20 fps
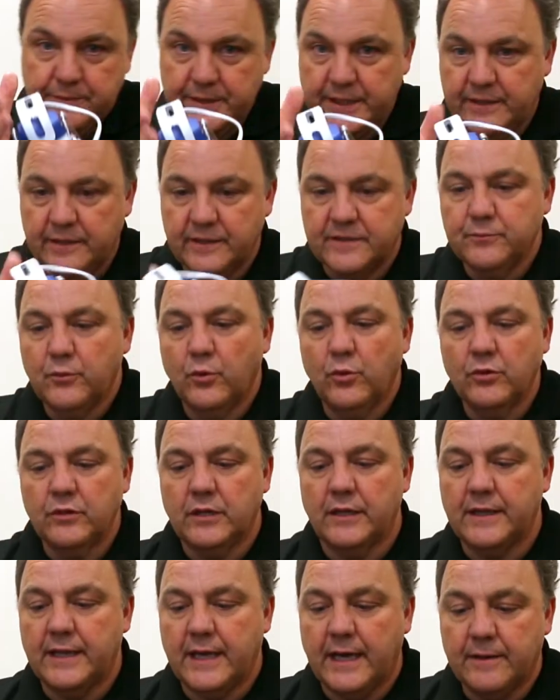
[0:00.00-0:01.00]
But it does more
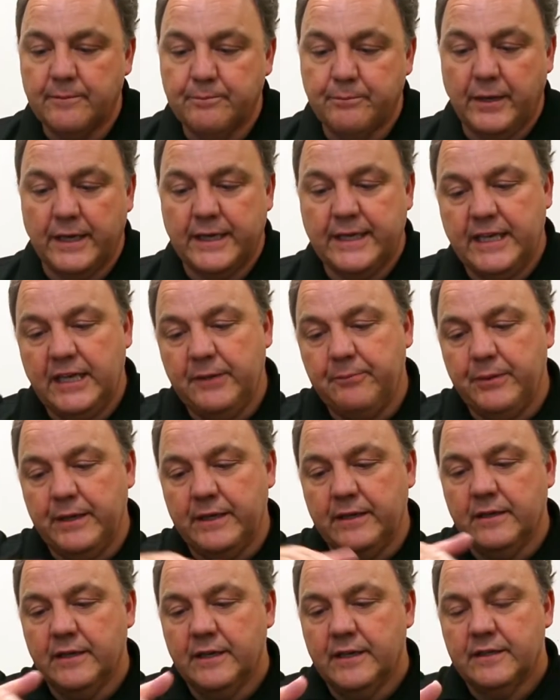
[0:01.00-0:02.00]
than that. By
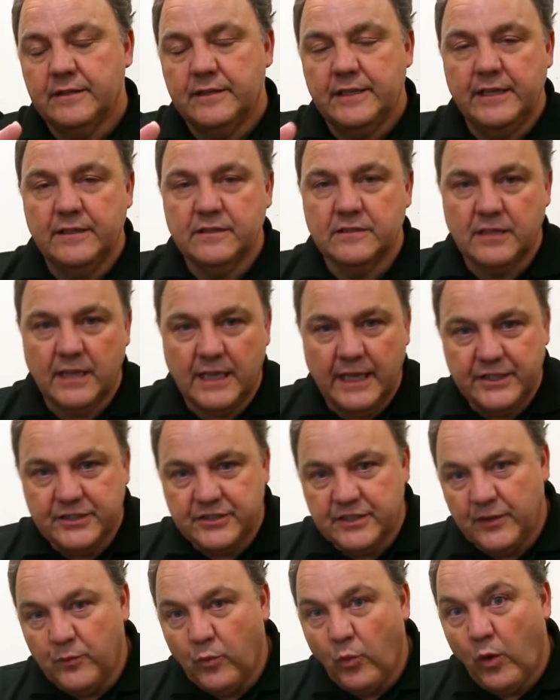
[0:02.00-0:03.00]
keeping the
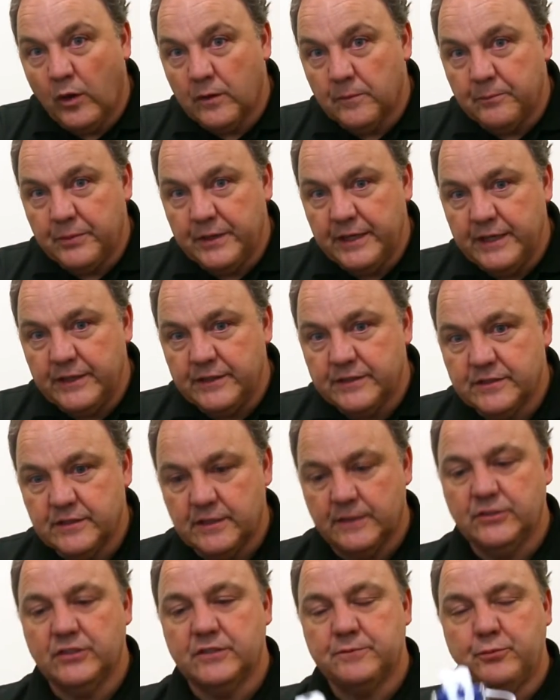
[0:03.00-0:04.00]
insulation in one
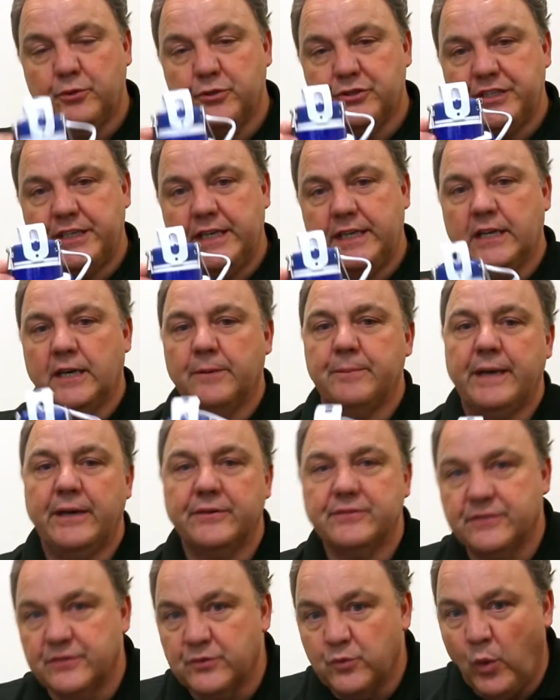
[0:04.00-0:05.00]
piece and just pushing it up
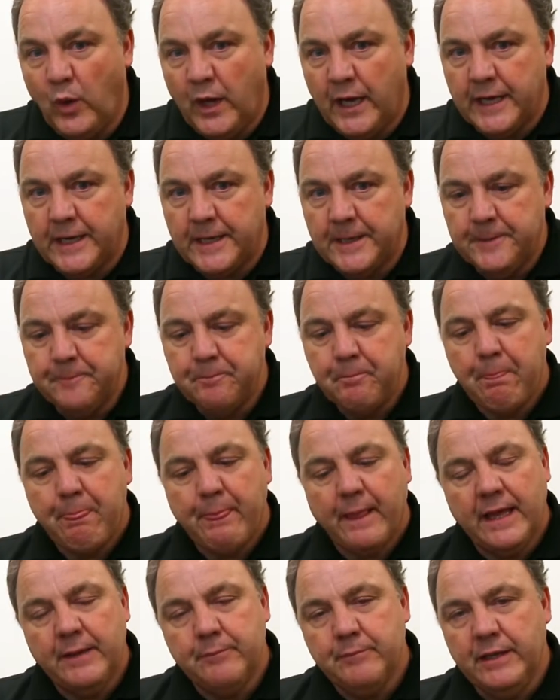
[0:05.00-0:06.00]
out of the way,
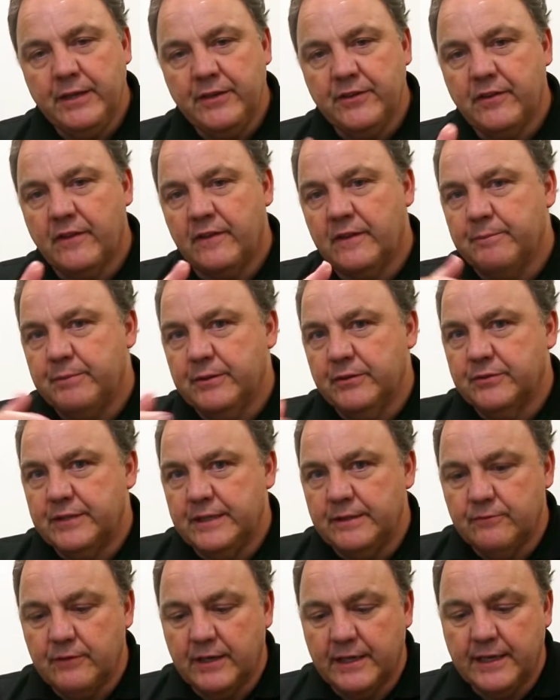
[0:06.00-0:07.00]
it means that the
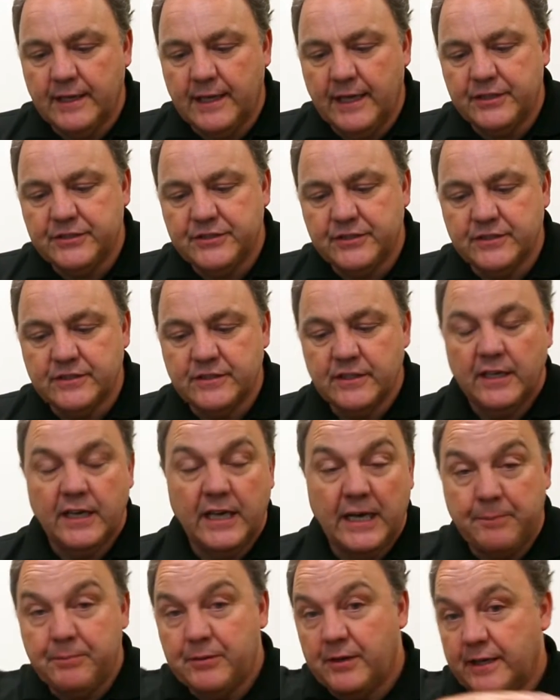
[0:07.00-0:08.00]
building regulations
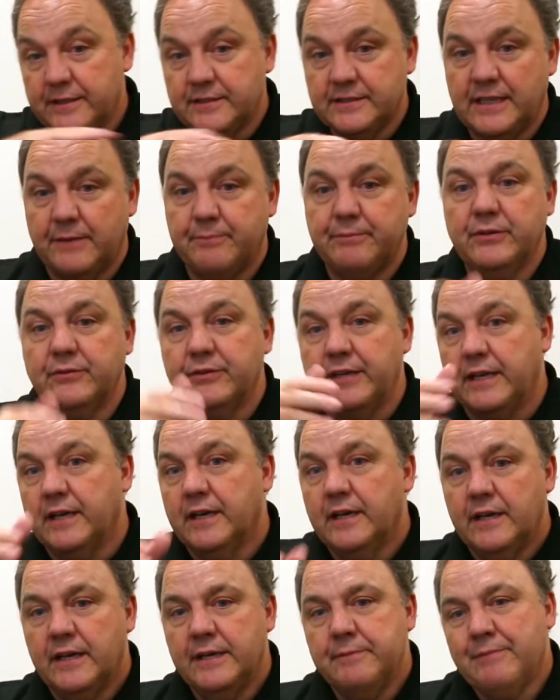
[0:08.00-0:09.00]
apply to that building.
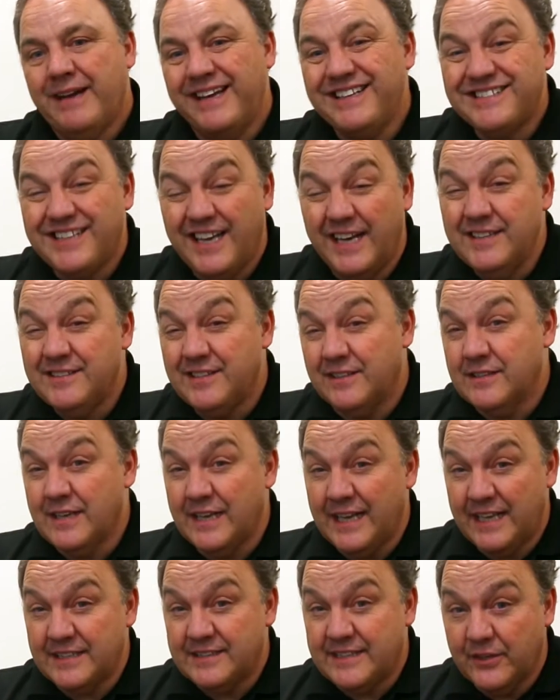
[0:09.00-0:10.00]
It maintains its
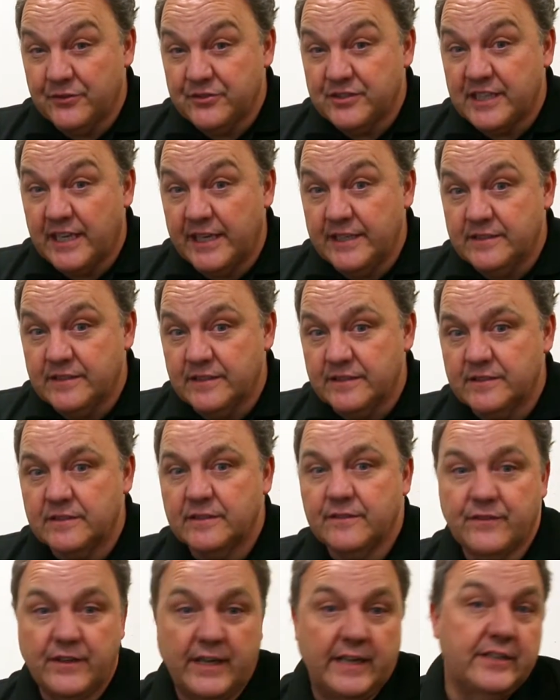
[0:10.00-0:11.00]
Class L
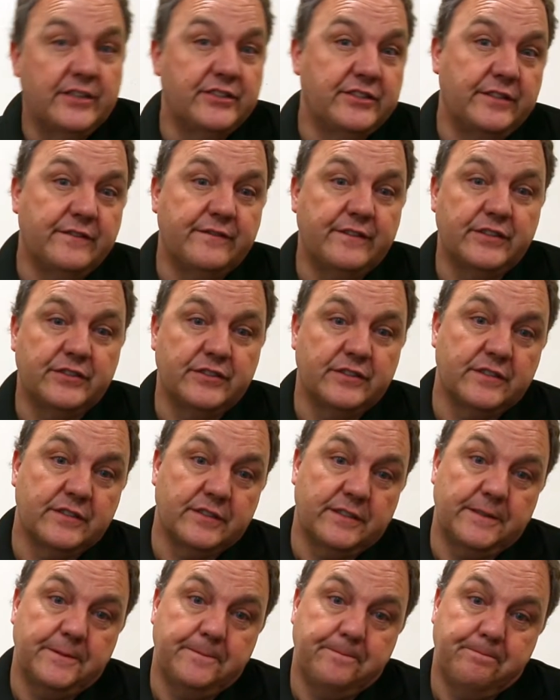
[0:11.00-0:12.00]
status for energy
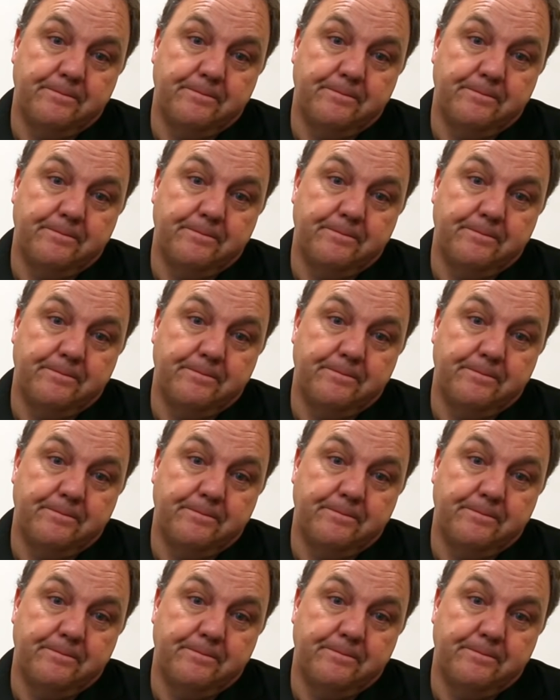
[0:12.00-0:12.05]
efficiency.